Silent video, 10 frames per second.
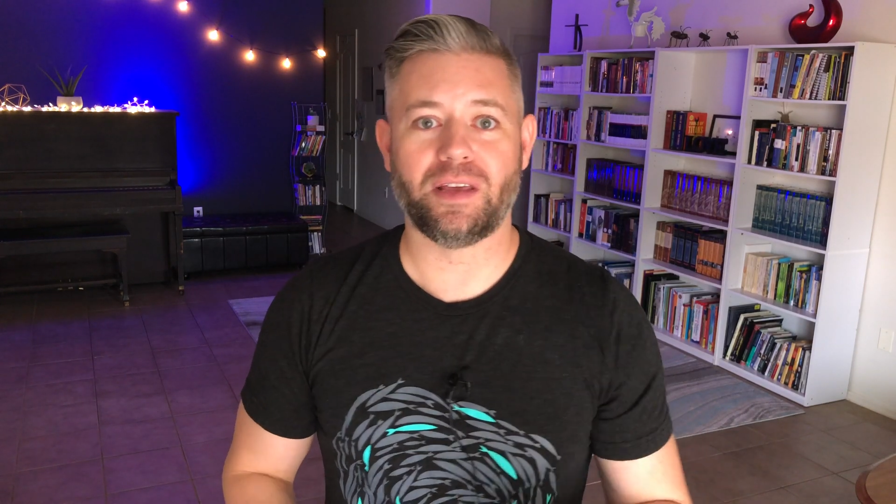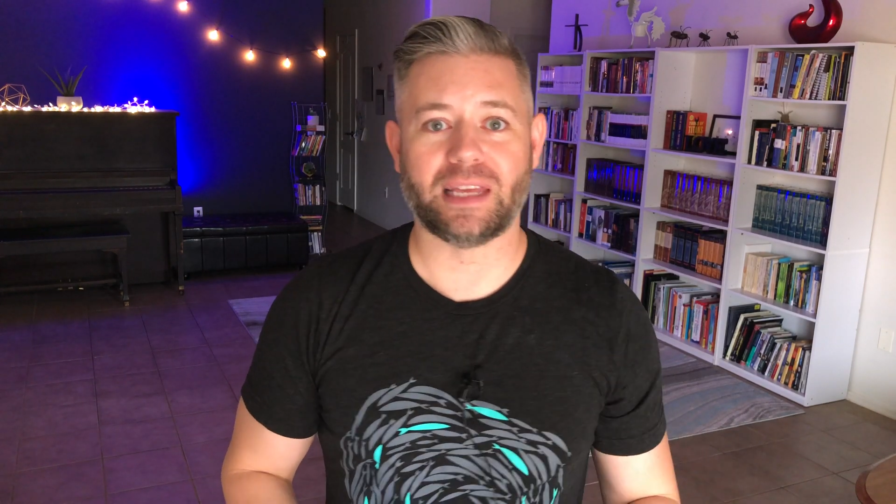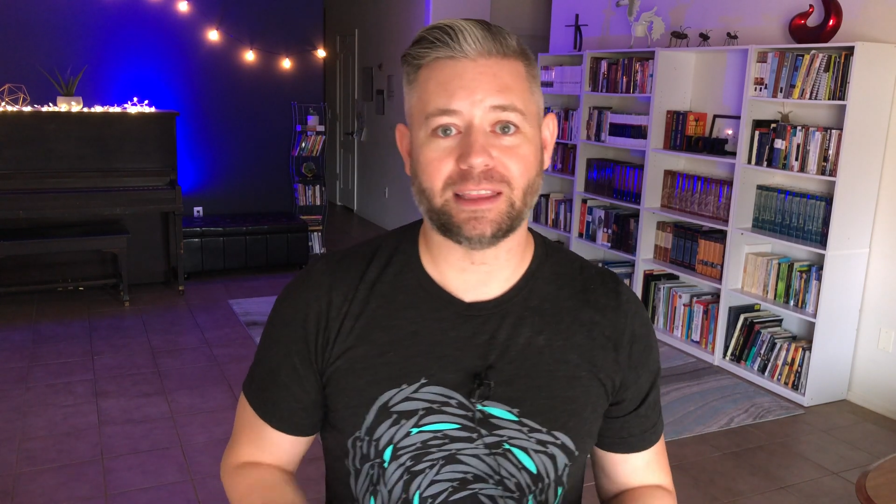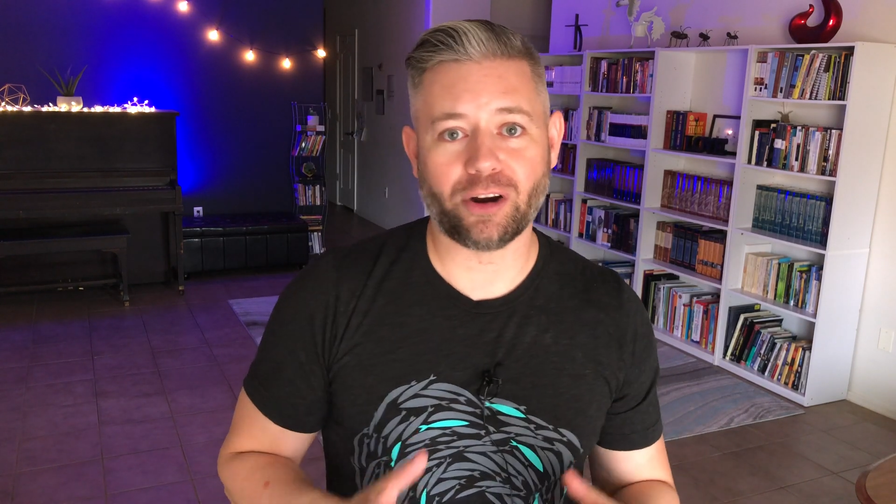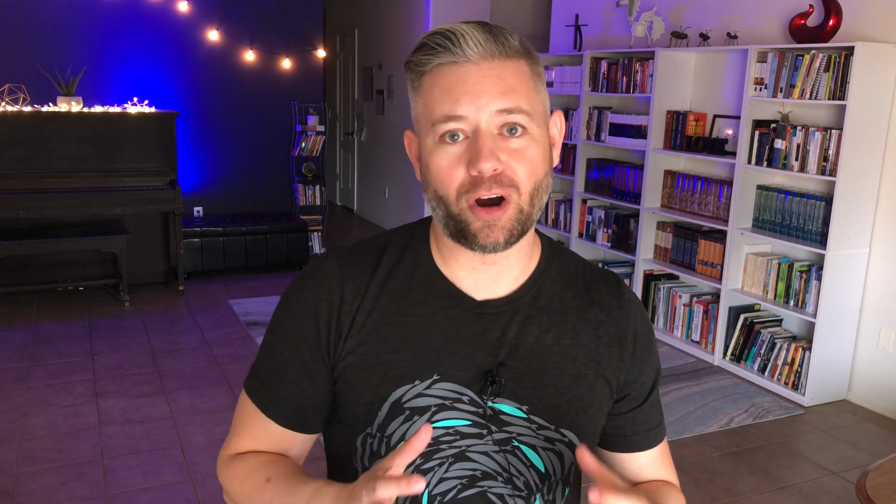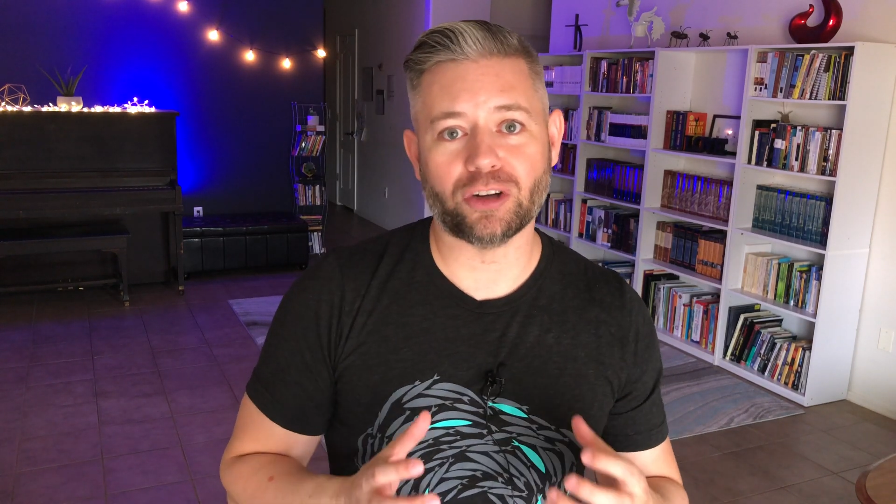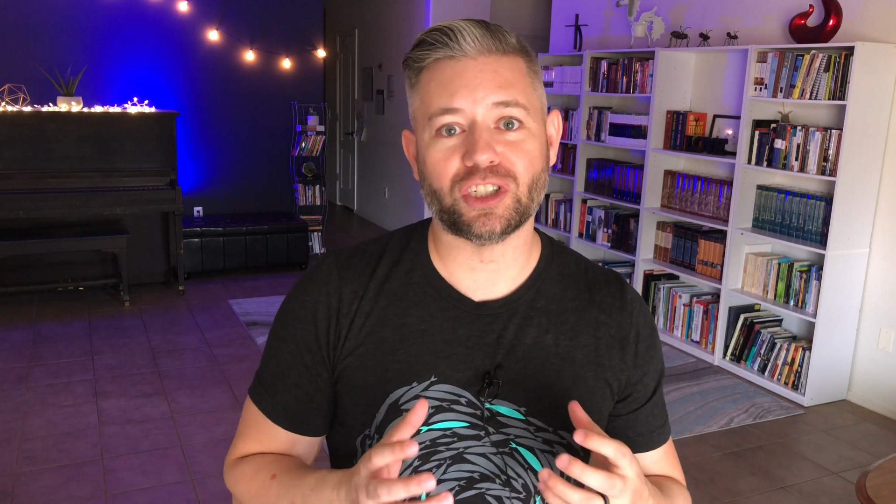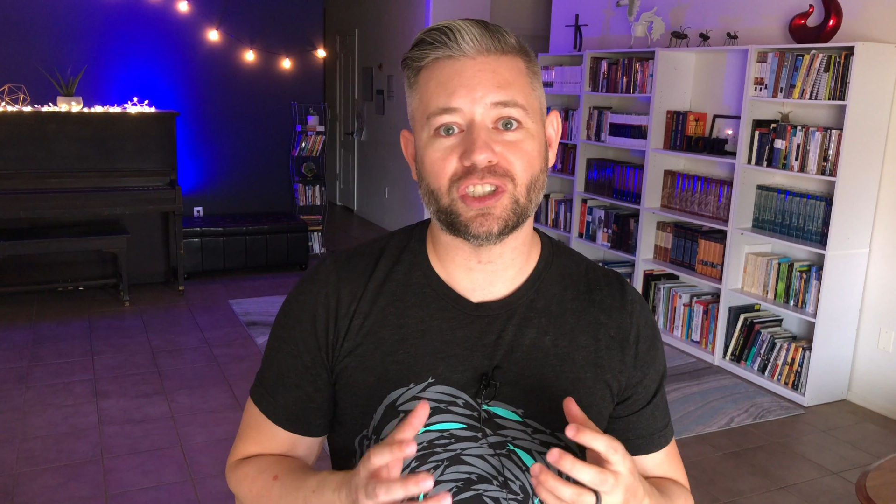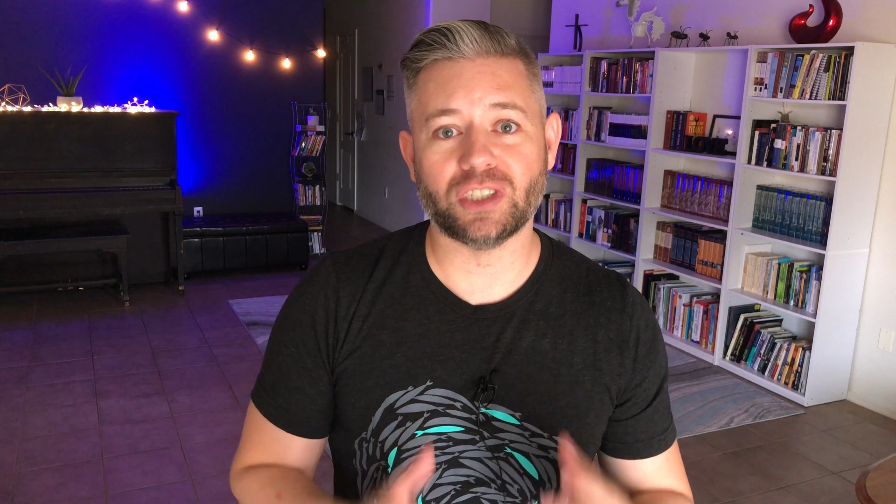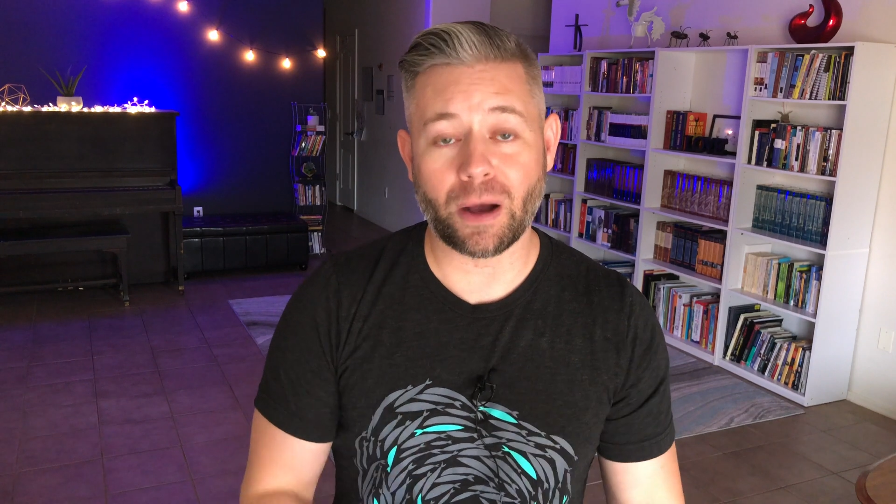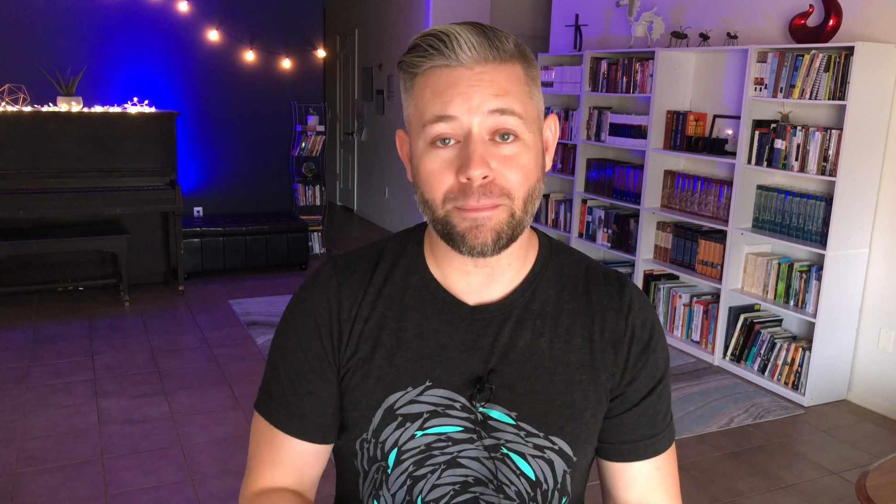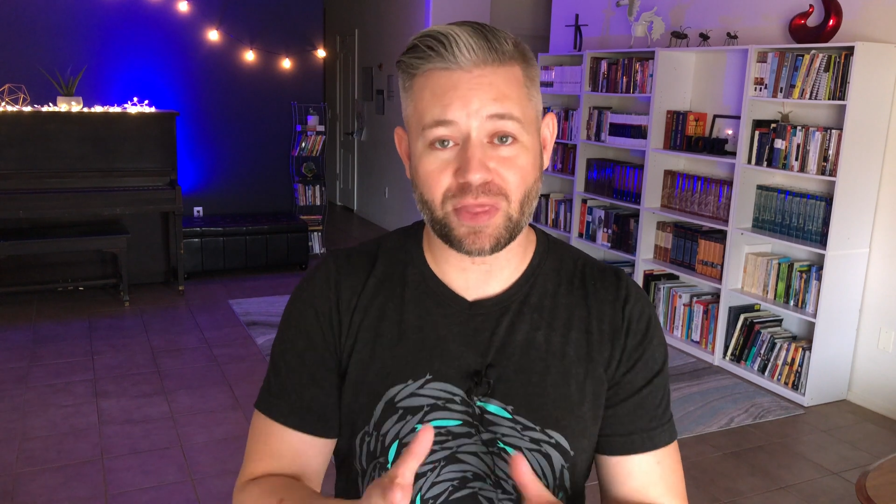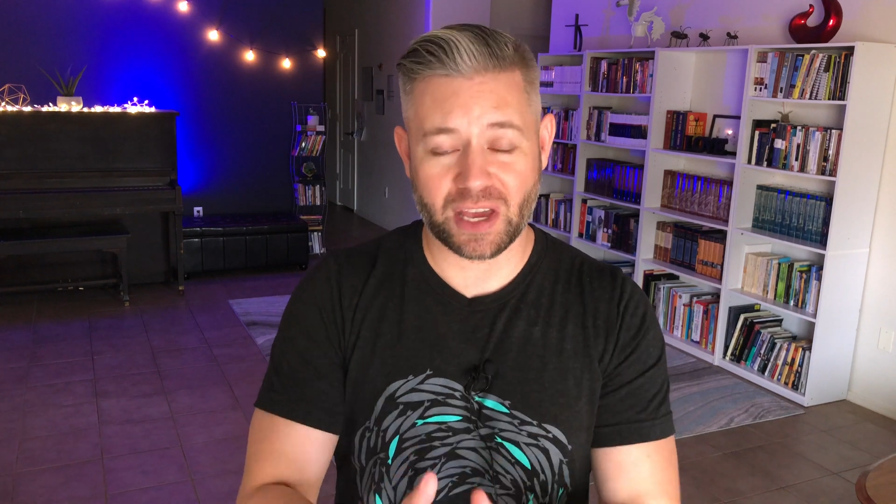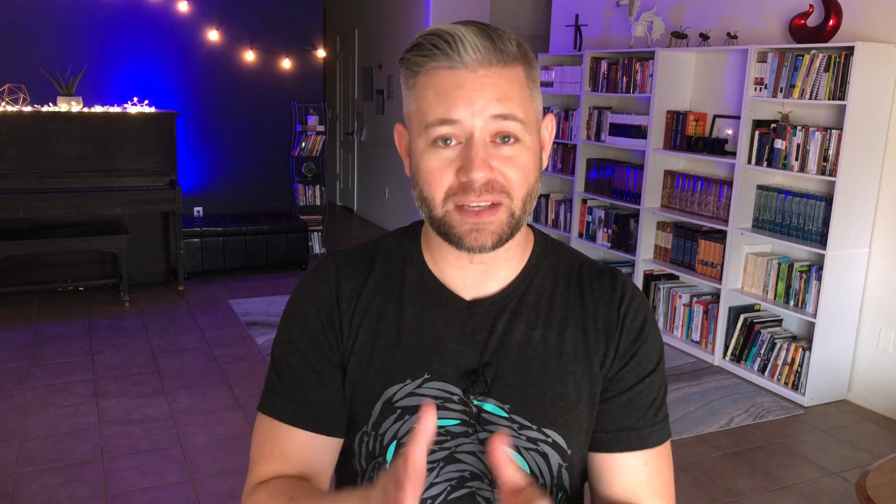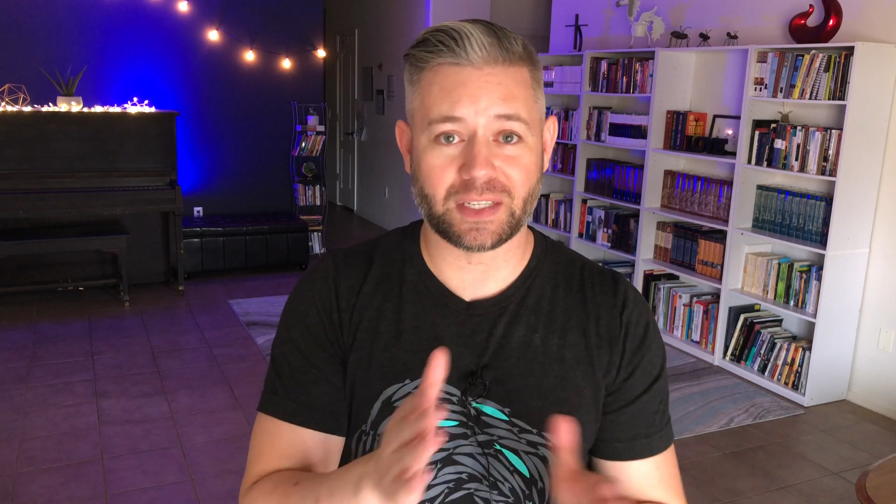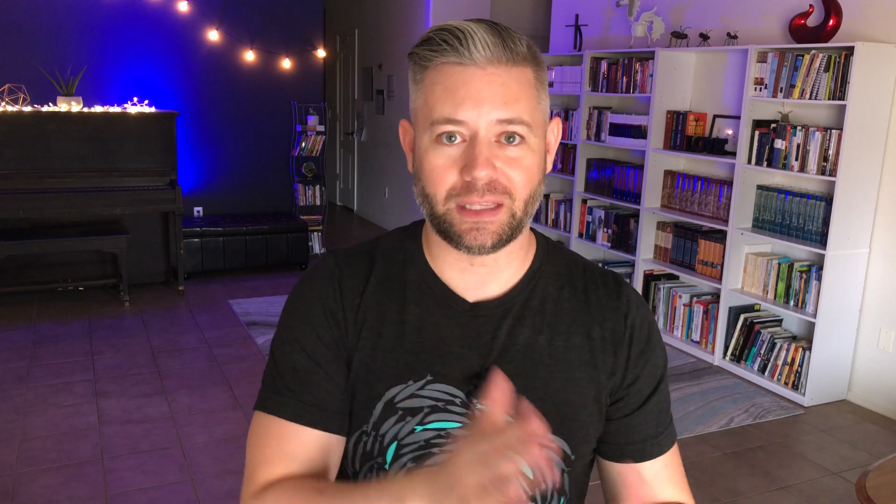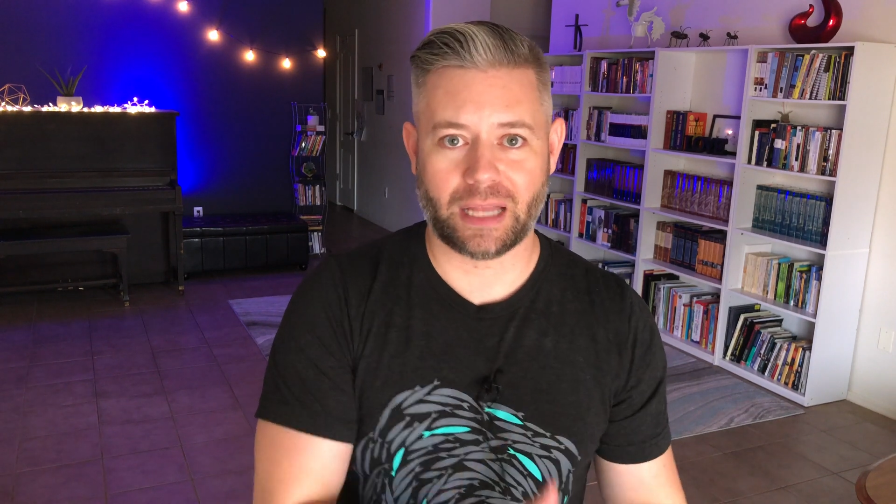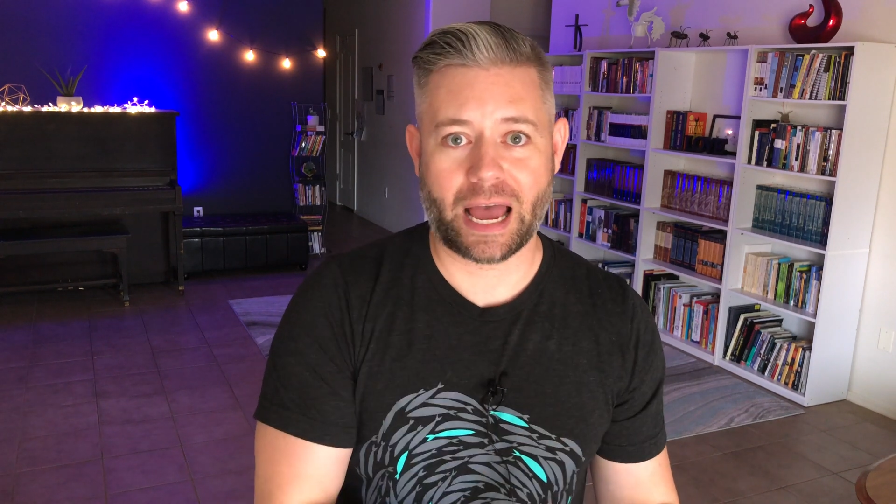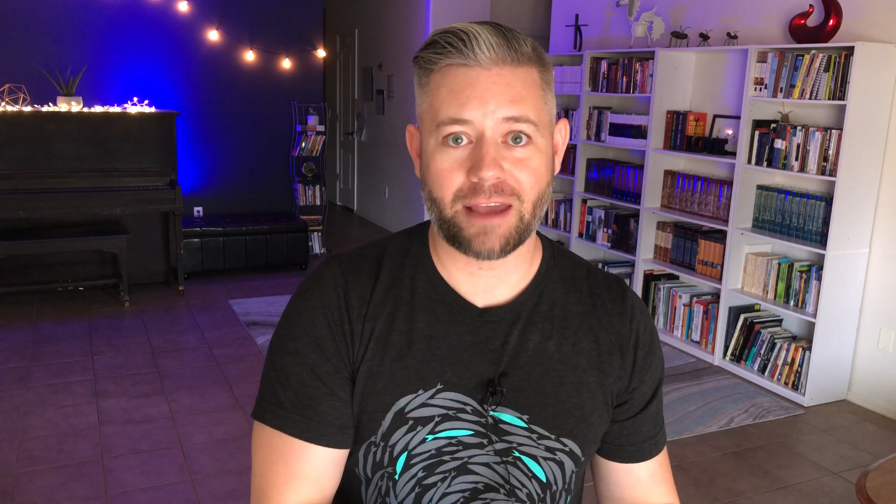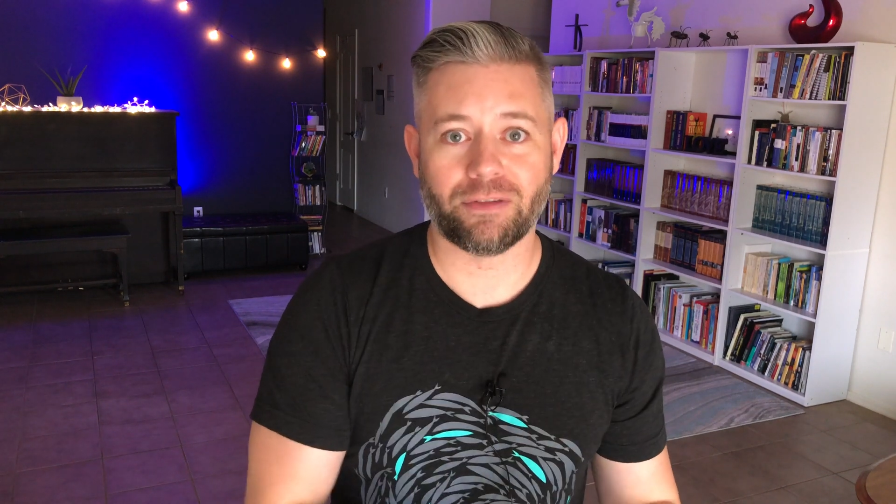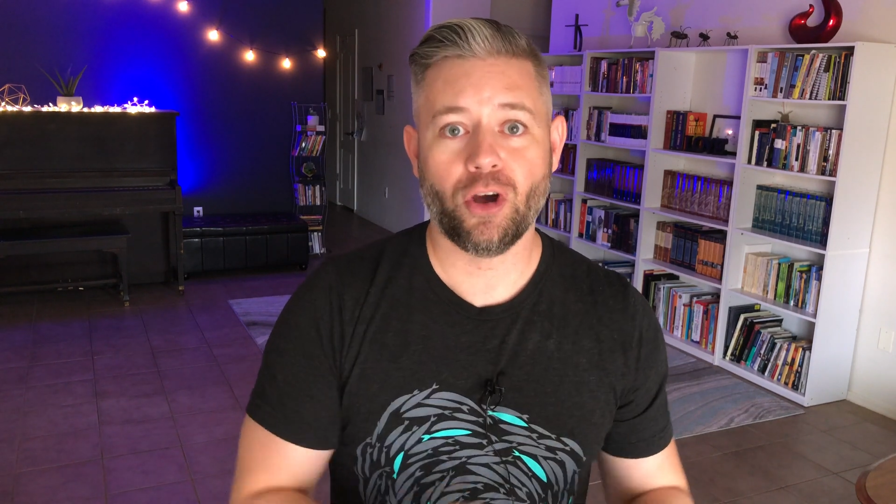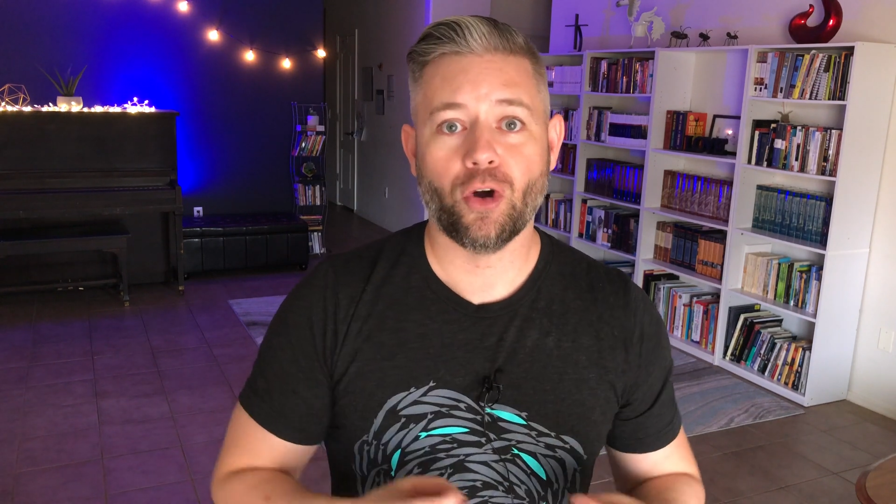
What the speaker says: that there are some things in life